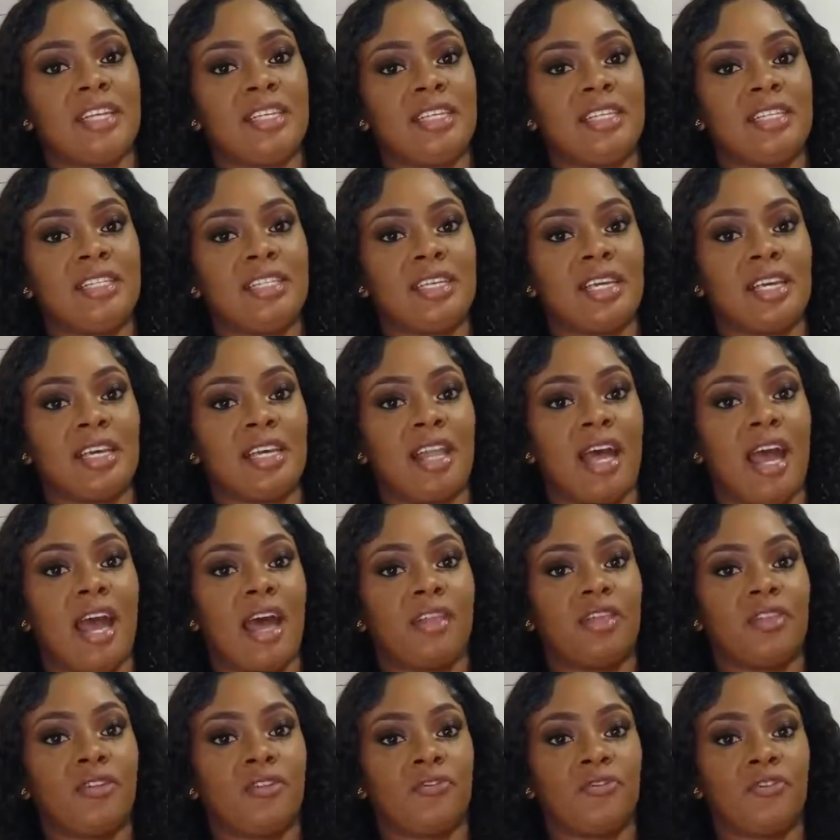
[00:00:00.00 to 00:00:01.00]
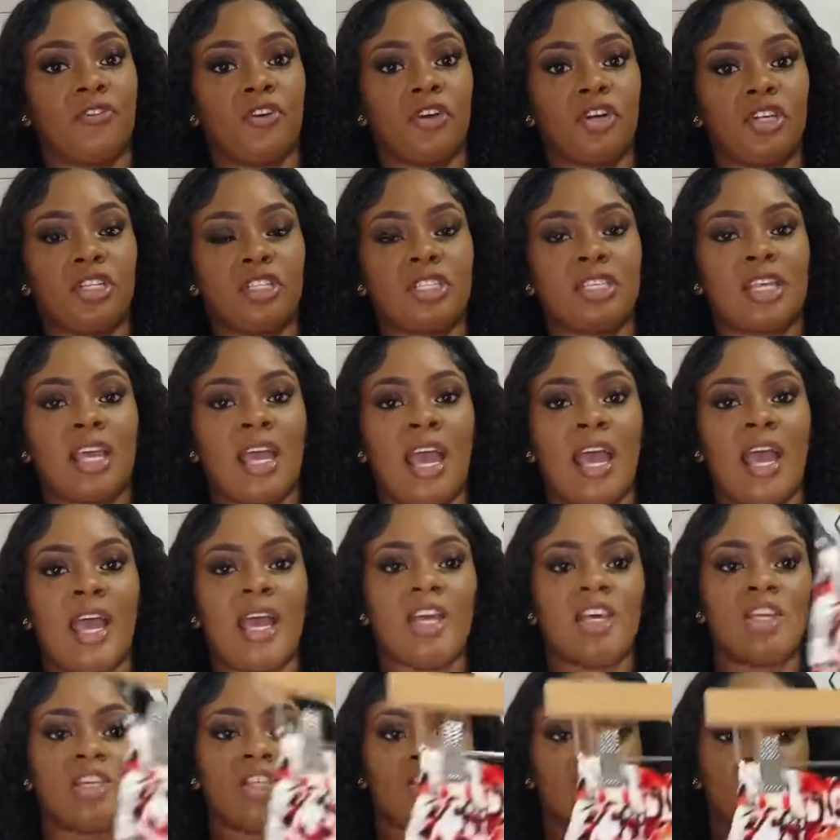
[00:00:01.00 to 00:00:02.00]
detail at the front.
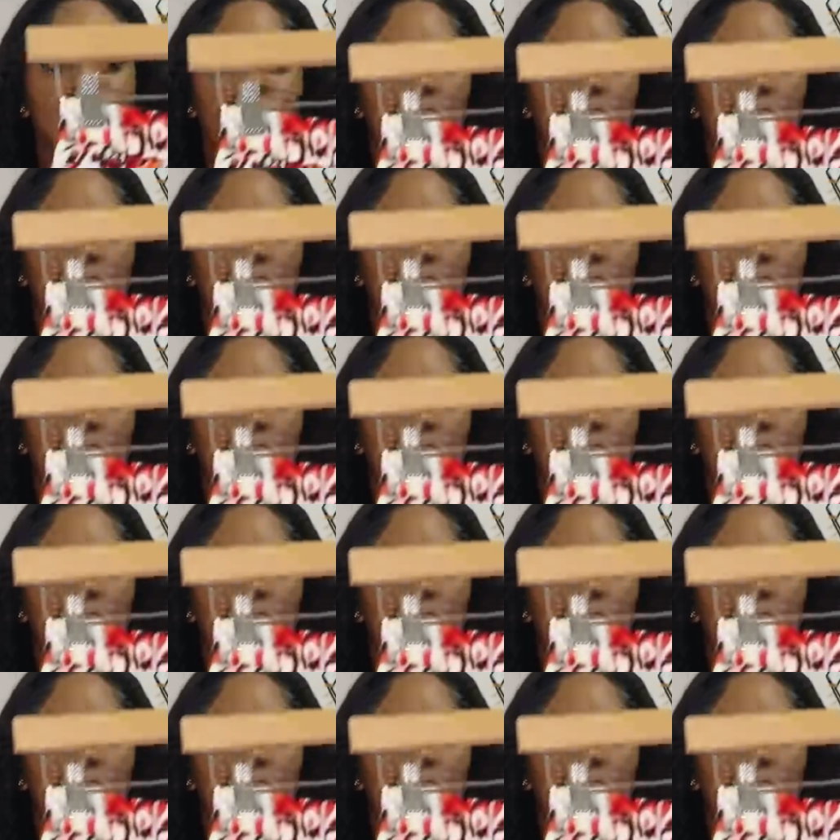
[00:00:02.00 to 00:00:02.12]
So